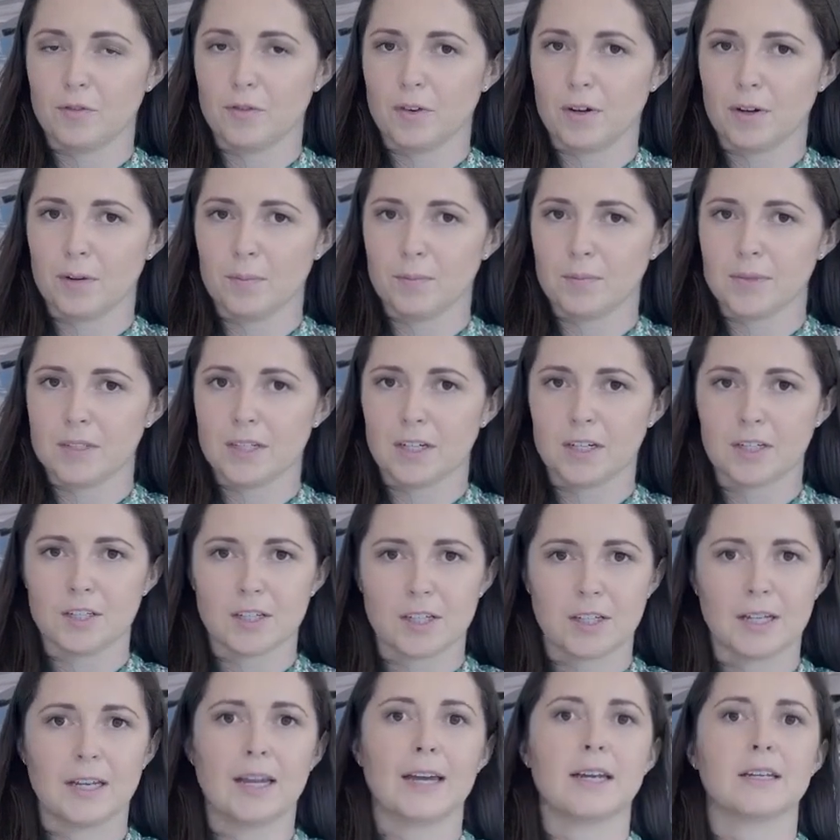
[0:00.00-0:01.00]
from
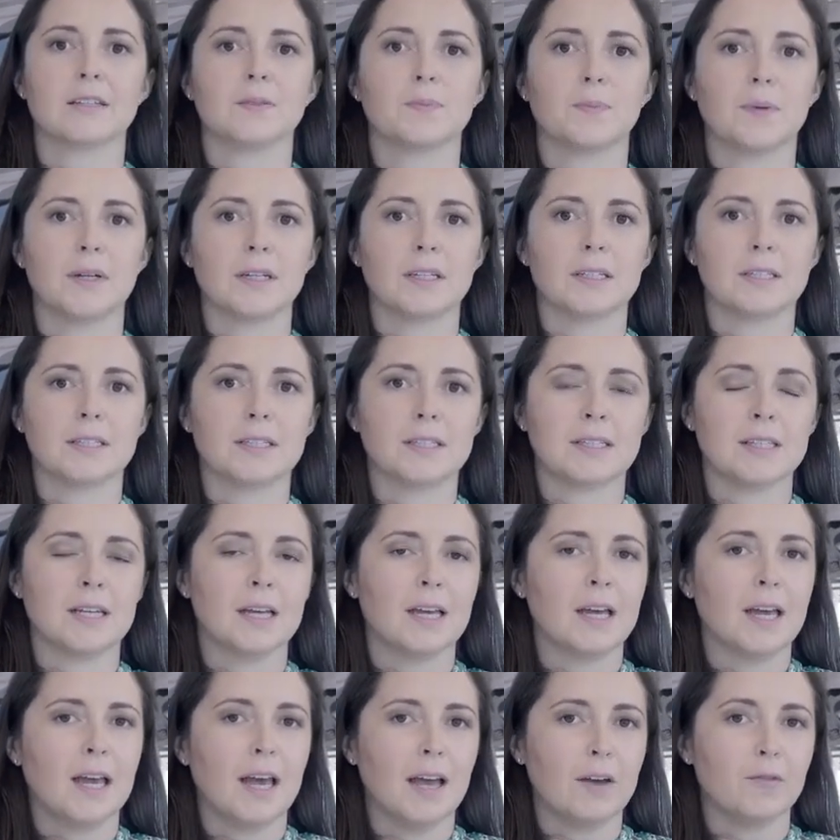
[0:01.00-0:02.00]
surgical experts,
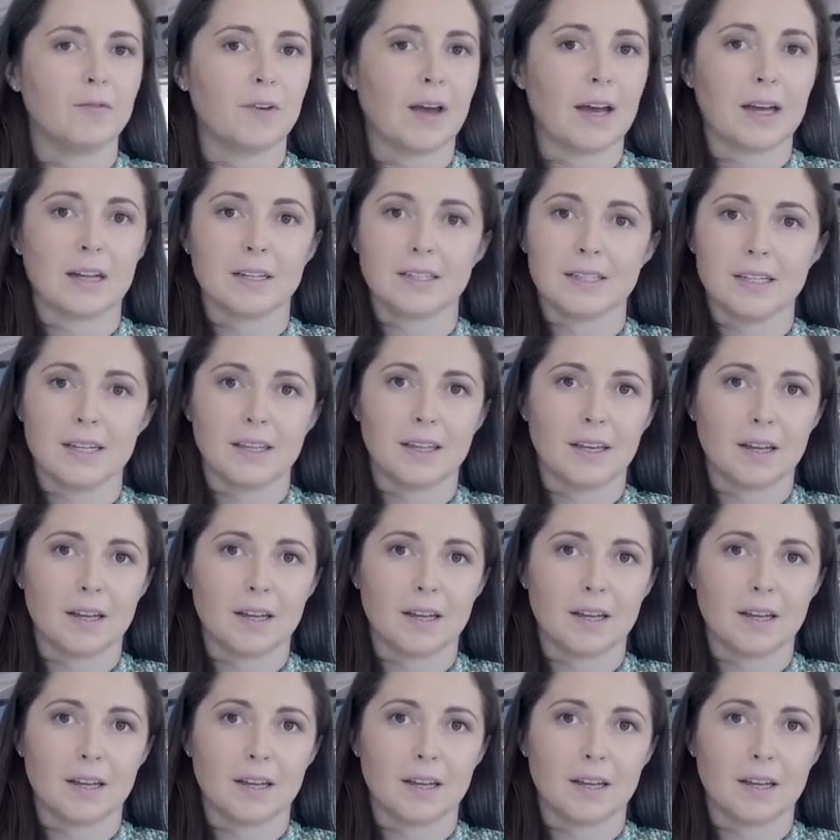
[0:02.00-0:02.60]
faculty